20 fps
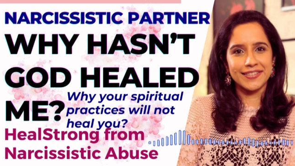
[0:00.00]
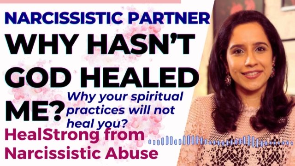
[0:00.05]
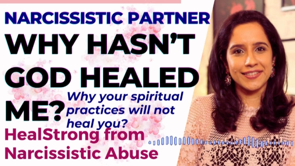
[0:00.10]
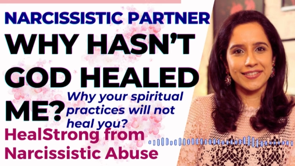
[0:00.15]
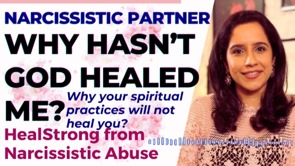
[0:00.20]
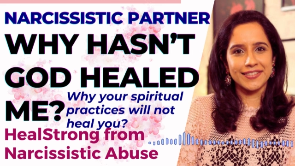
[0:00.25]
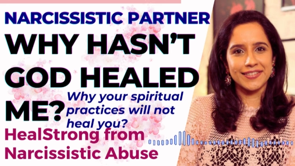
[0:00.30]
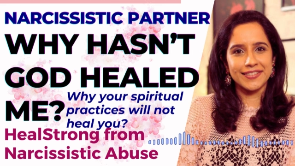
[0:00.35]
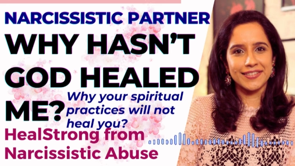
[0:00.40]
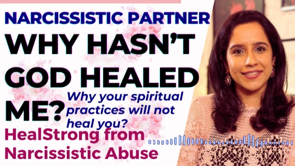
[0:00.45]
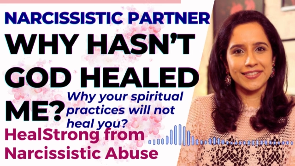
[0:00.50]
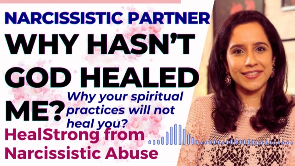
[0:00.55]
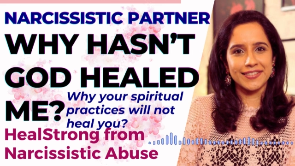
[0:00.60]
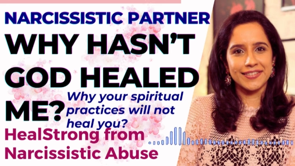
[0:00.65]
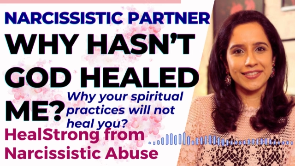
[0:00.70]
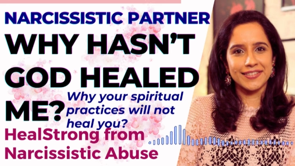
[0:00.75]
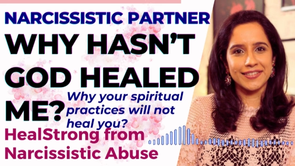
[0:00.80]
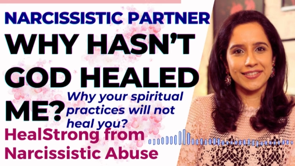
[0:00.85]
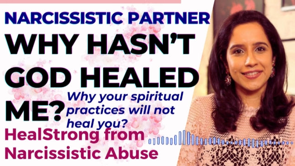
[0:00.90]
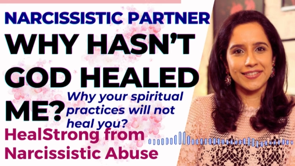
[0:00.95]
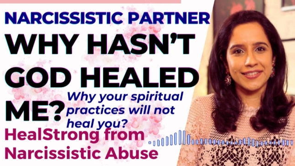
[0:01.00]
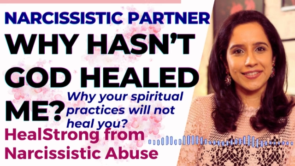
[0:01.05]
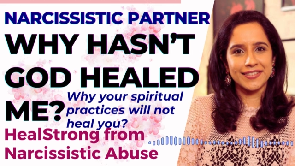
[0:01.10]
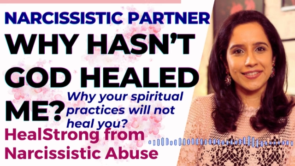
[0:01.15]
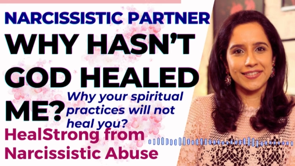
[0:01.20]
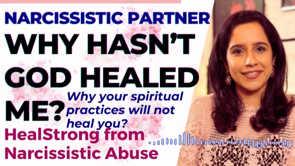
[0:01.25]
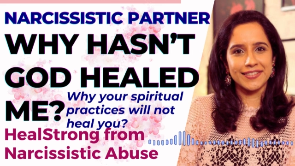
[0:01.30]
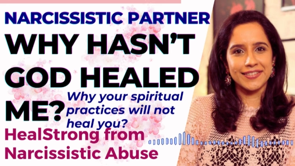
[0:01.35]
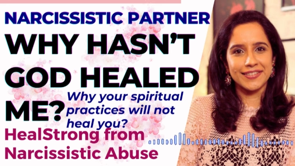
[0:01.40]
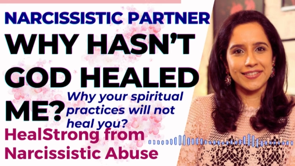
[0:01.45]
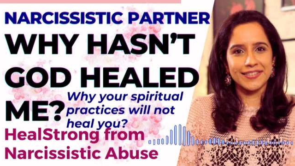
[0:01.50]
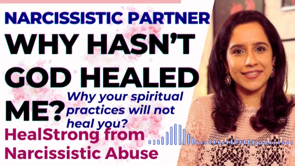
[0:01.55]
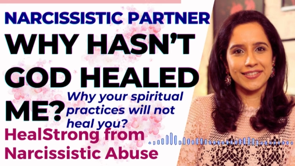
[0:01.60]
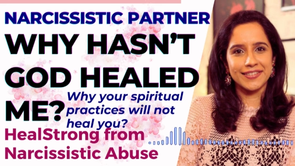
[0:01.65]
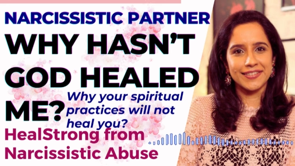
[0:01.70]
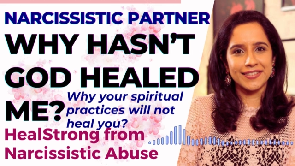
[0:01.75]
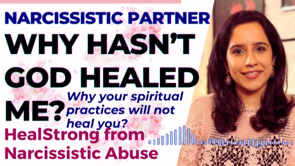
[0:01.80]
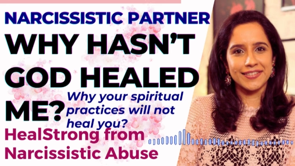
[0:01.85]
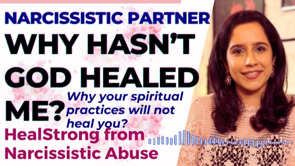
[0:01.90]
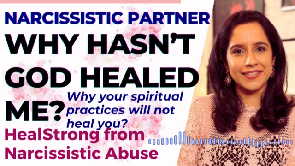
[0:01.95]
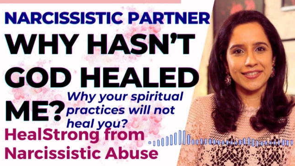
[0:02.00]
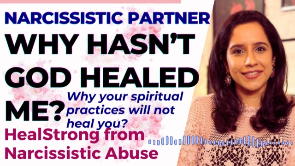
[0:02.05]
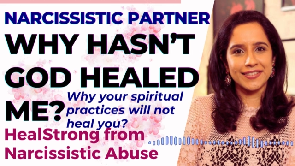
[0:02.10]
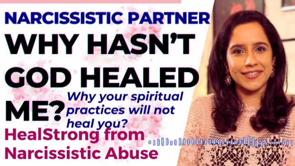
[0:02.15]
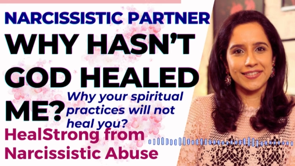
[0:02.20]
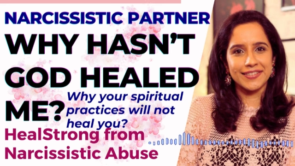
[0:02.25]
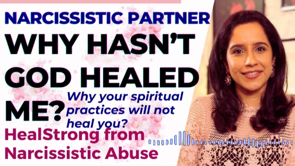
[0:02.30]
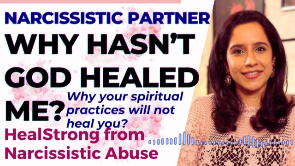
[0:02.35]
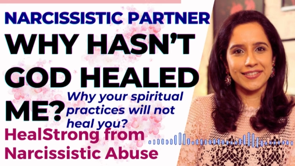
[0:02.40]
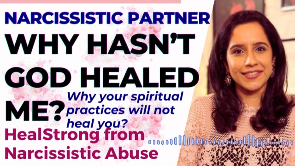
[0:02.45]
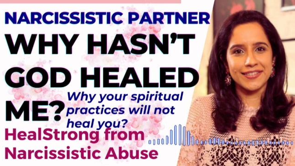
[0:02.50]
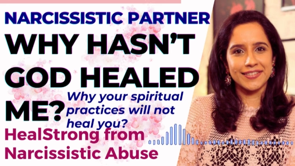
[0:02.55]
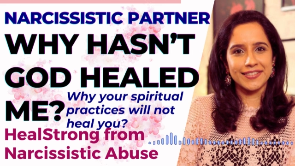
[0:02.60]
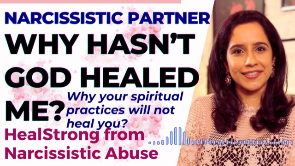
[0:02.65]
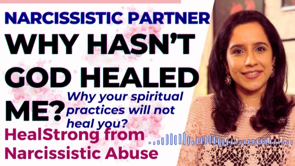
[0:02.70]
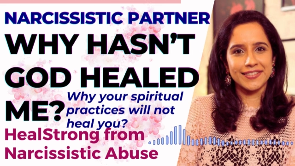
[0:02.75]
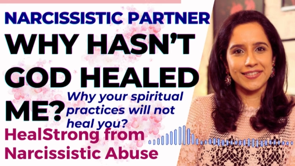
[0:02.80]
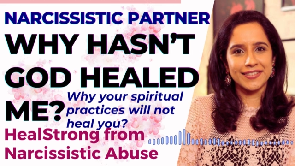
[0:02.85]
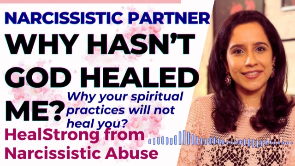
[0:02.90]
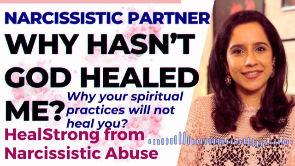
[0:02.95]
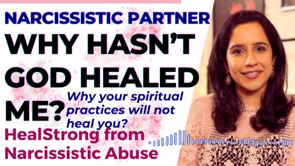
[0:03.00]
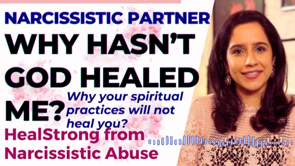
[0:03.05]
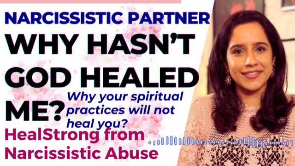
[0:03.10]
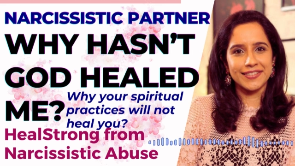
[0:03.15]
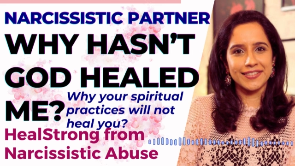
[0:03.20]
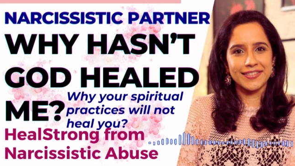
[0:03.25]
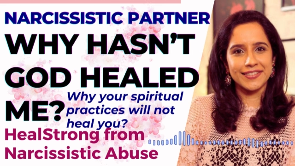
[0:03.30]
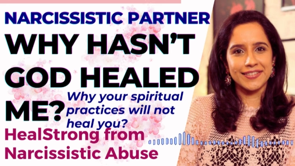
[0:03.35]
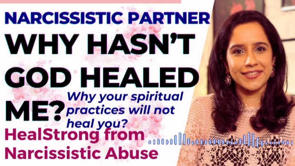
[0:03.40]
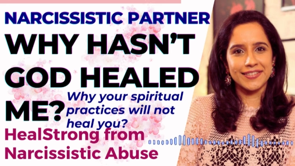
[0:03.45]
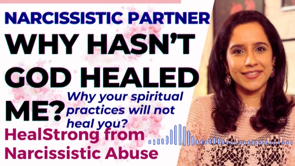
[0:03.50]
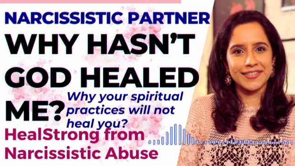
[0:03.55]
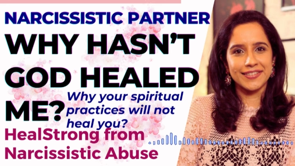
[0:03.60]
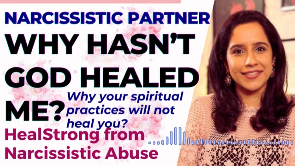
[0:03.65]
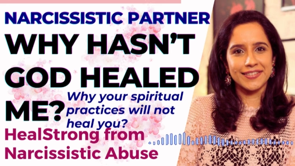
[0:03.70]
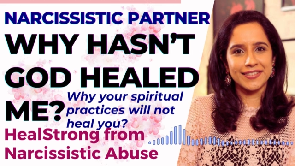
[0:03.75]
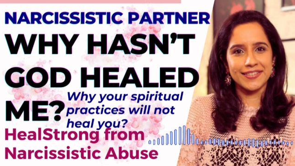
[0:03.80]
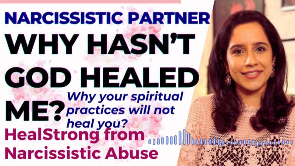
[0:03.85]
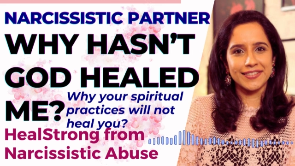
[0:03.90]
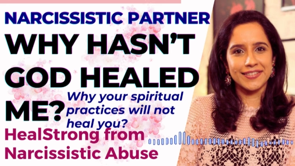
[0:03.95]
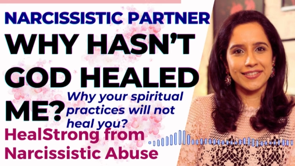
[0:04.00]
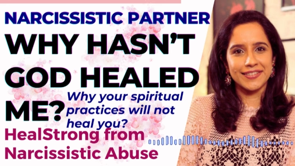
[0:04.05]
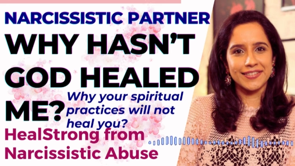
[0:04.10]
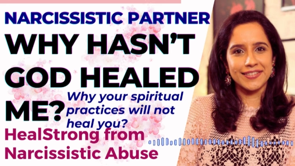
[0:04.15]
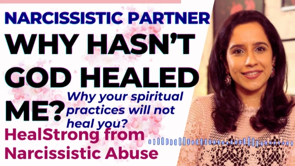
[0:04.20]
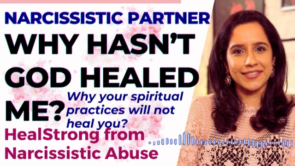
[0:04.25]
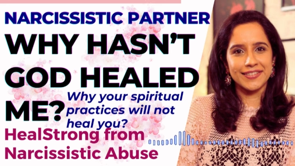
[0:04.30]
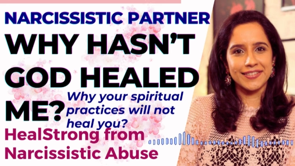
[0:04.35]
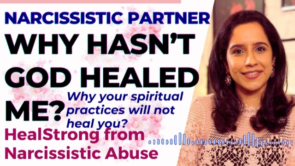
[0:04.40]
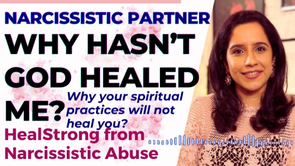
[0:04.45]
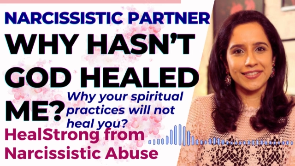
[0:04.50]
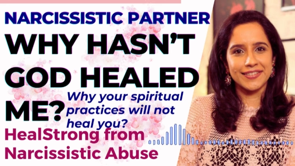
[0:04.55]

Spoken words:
The face doesn't move, so there is nothing to read.